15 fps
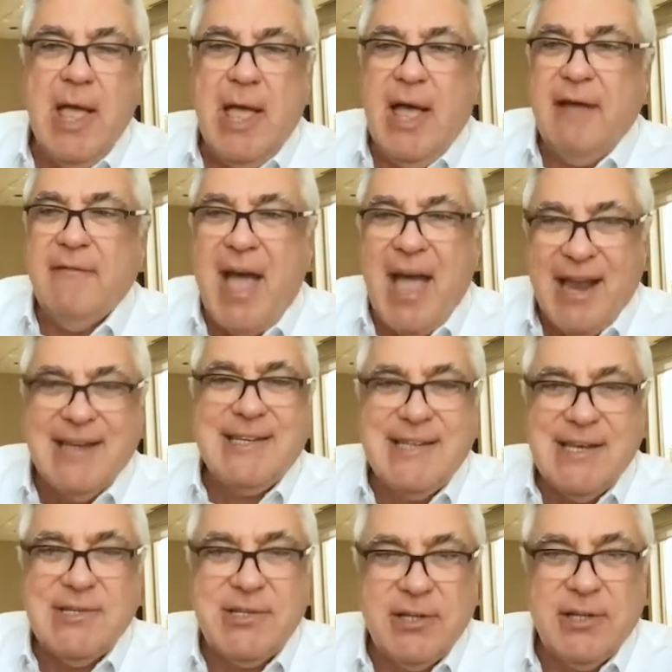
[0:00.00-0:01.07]
have
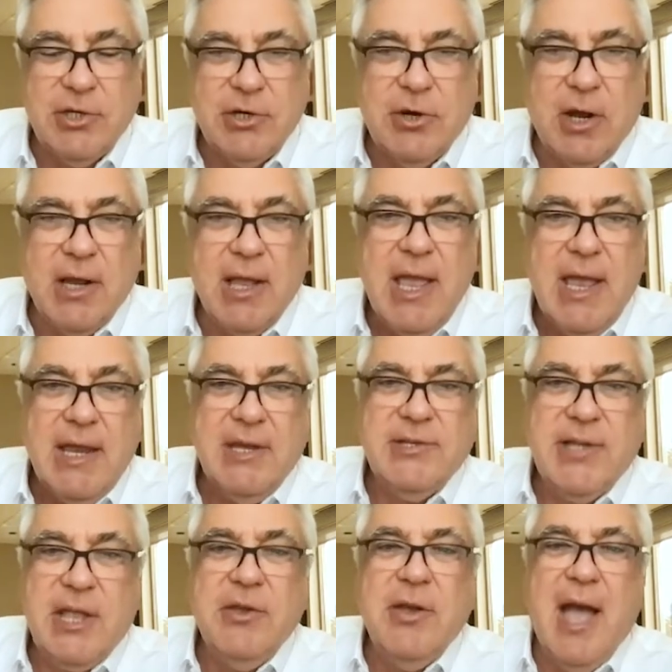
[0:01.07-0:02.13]
access to the drug is
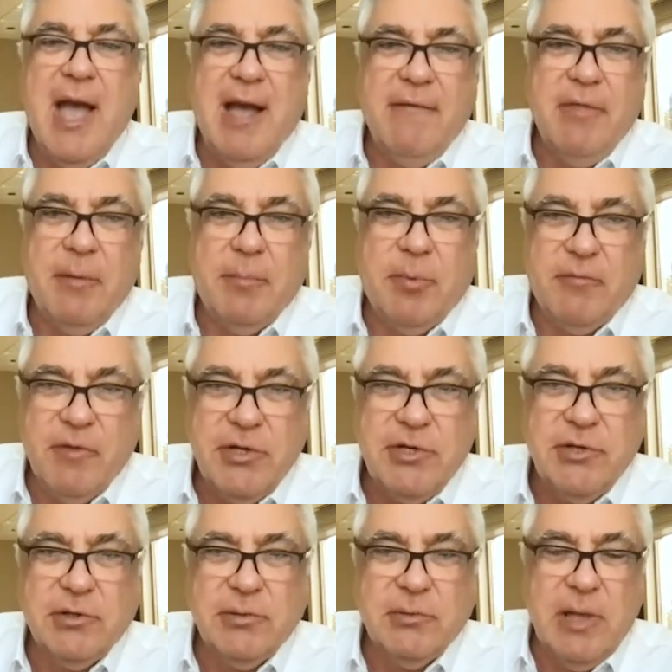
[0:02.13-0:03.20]
that you have the
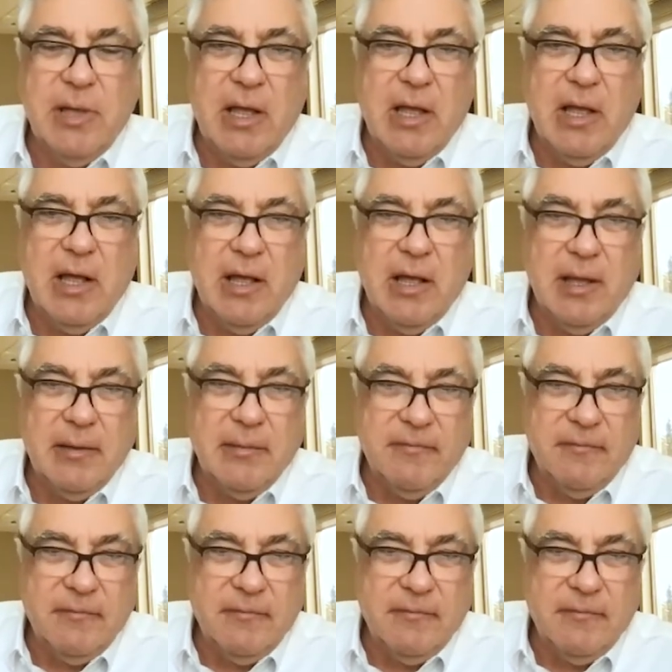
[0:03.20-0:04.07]
provincial uh,